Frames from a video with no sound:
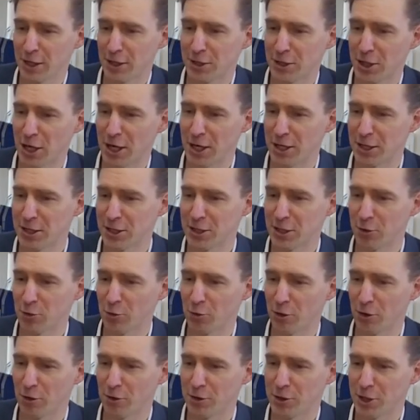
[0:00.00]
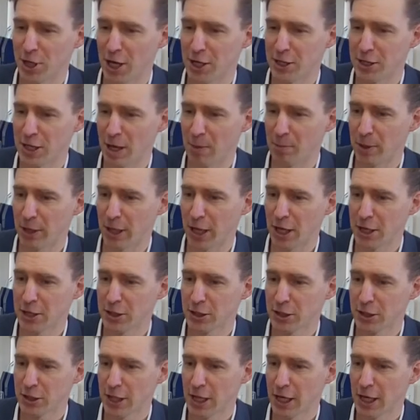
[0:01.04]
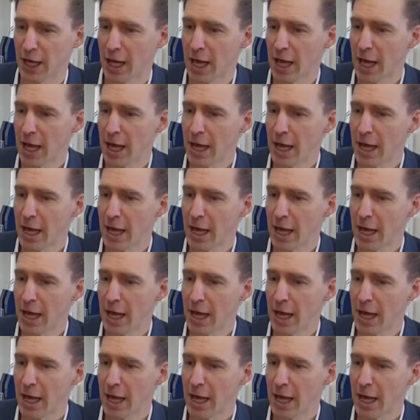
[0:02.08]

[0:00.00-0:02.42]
change or a change in application set.